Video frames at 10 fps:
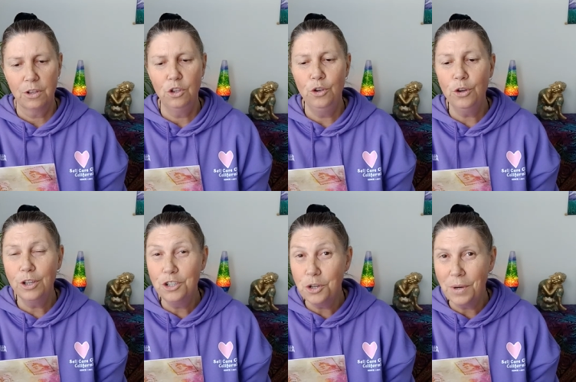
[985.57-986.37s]
You
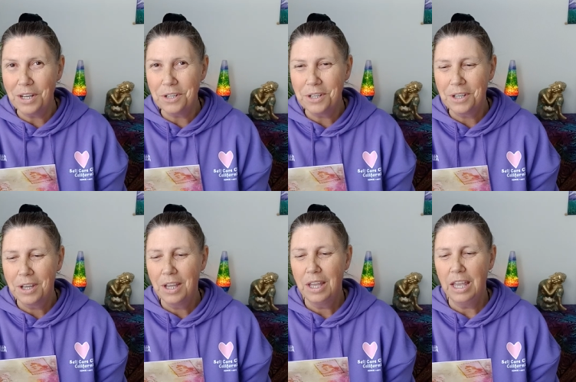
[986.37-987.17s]
can do it.
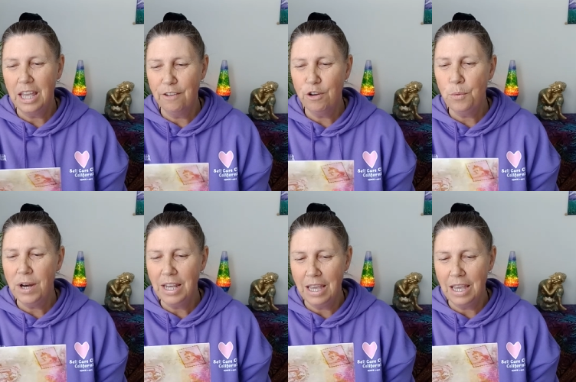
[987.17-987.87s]
Everyone